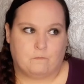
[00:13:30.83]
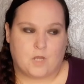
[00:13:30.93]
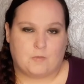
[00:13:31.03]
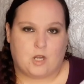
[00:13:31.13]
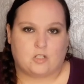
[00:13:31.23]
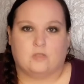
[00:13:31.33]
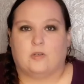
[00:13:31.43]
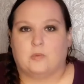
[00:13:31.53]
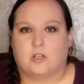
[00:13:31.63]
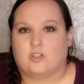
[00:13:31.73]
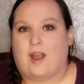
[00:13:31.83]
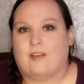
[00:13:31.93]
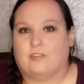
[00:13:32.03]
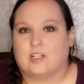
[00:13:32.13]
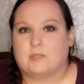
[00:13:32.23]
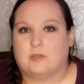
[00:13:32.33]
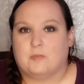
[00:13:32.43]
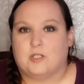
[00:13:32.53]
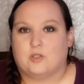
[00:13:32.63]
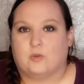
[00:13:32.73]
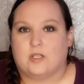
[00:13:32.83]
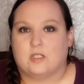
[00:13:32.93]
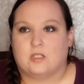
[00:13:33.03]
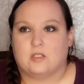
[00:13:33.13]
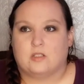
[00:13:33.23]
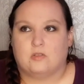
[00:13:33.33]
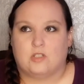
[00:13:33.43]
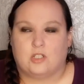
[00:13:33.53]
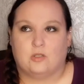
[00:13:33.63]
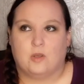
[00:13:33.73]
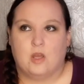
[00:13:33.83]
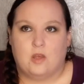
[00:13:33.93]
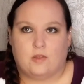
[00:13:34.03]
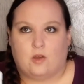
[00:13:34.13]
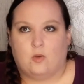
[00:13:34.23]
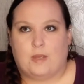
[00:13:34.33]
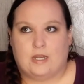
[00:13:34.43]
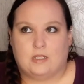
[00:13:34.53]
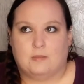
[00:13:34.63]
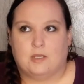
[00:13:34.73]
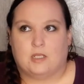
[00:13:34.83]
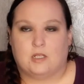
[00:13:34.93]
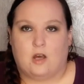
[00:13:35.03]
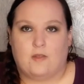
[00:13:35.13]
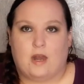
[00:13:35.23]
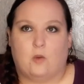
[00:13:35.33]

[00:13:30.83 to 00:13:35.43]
I'm not sure if I want to try it for experimental reasons due to the whole pandemic and all that.